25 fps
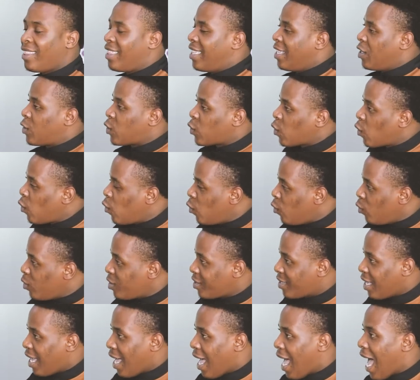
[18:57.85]
The
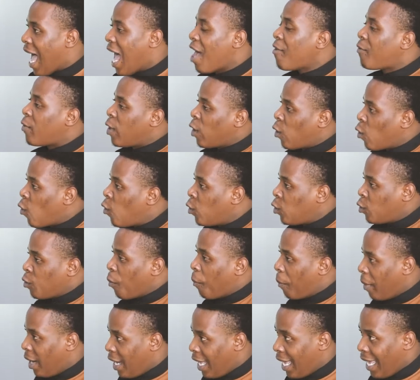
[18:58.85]
schools have a role to
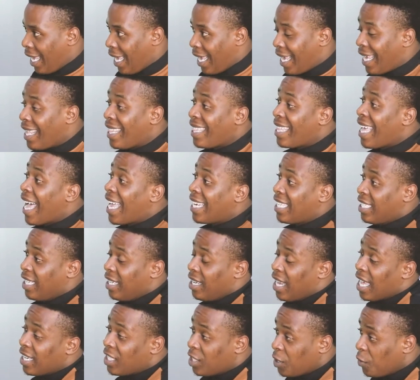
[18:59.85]
play
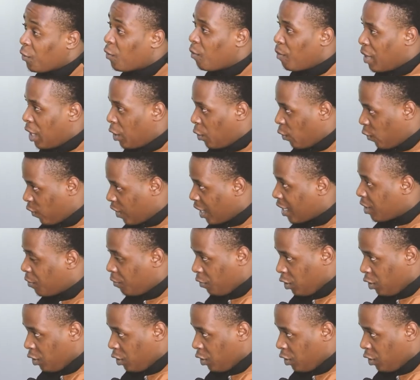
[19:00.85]
in achievement of that